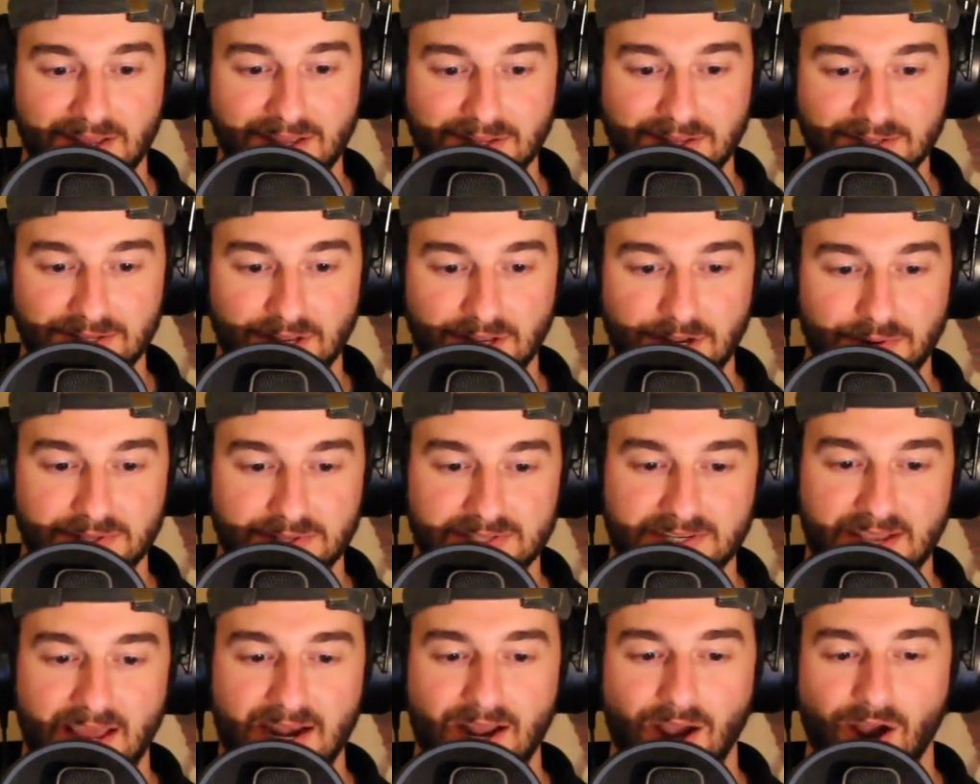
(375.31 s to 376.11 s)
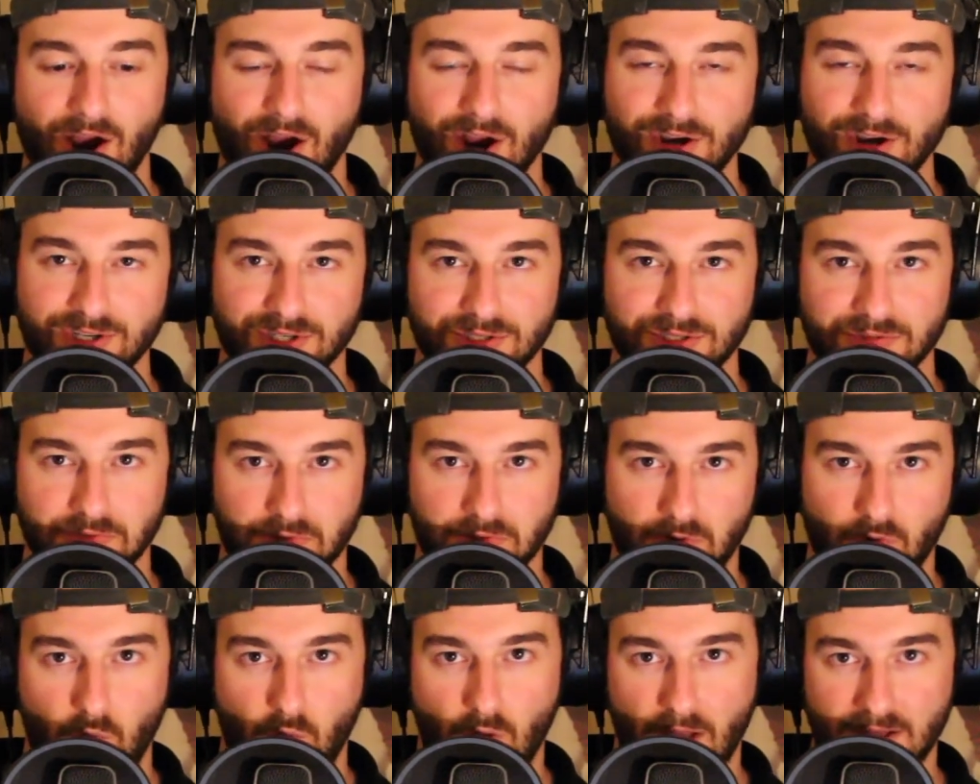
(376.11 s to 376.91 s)
So it's kind of hard to
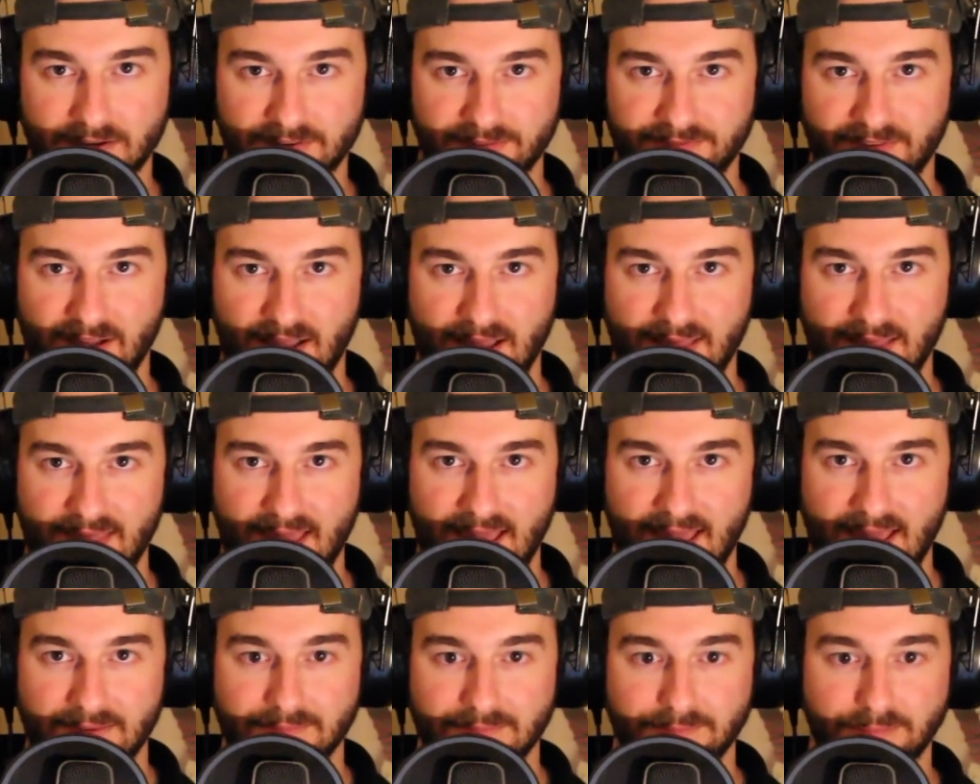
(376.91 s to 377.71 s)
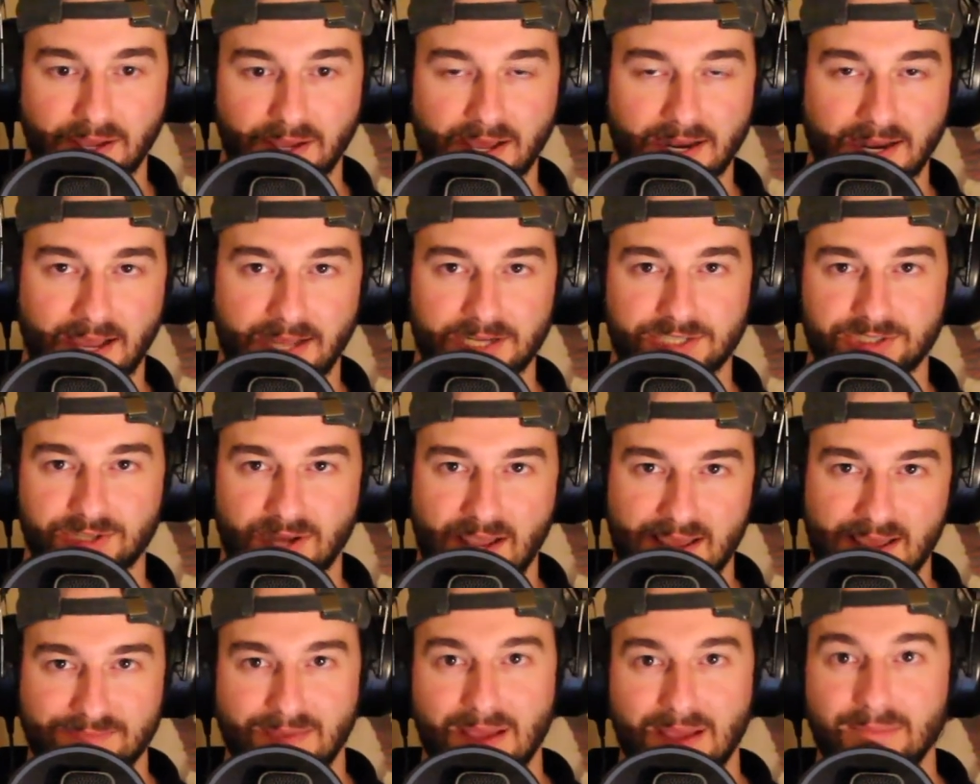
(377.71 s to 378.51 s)
quantify that, but I
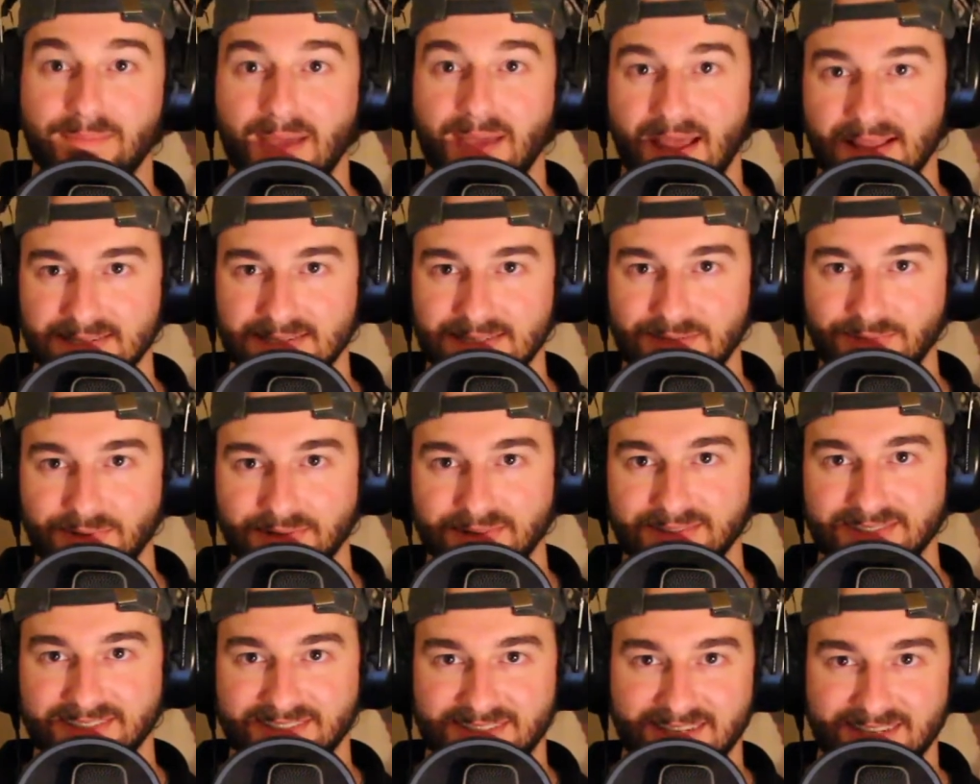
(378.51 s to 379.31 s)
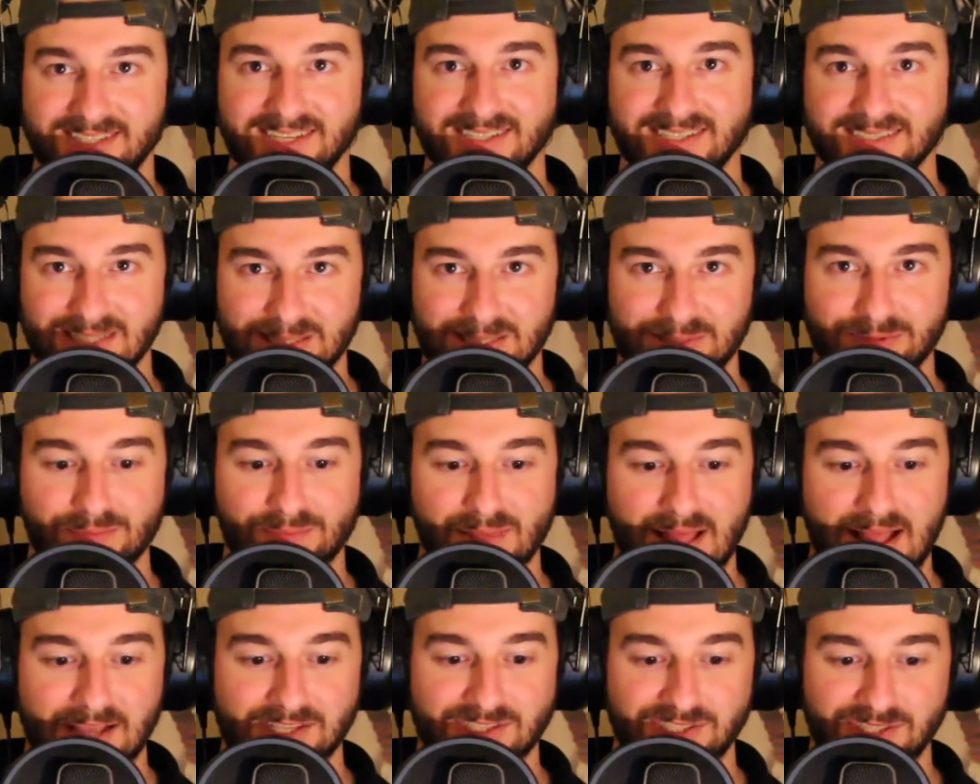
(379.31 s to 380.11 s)
tried my best with statistics from
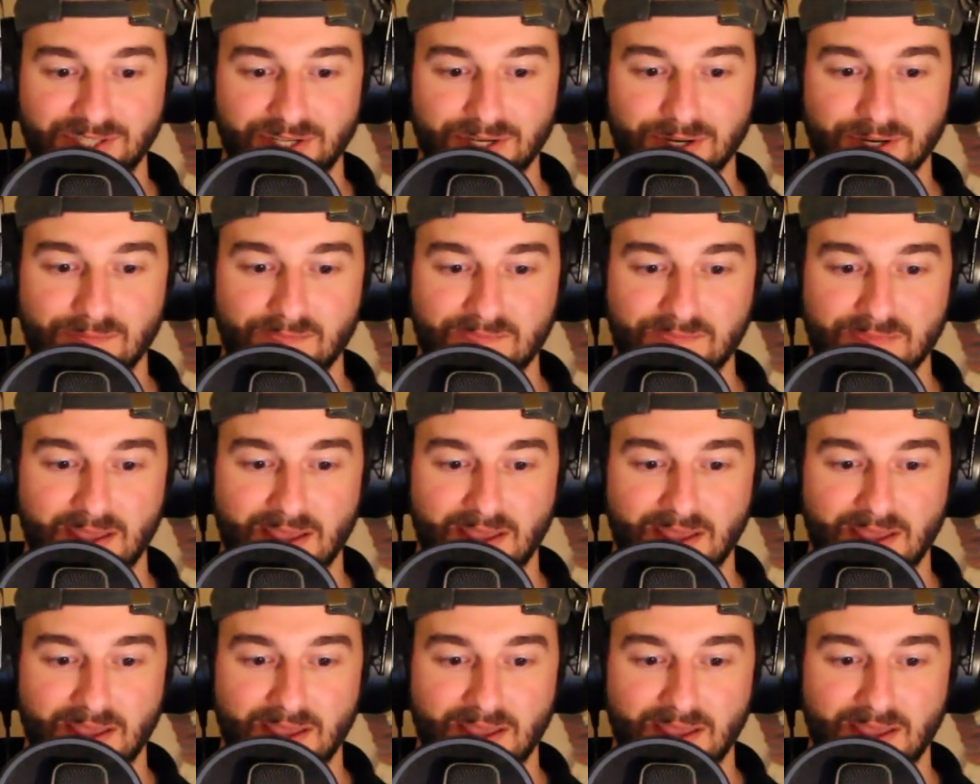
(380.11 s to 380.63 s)
last year.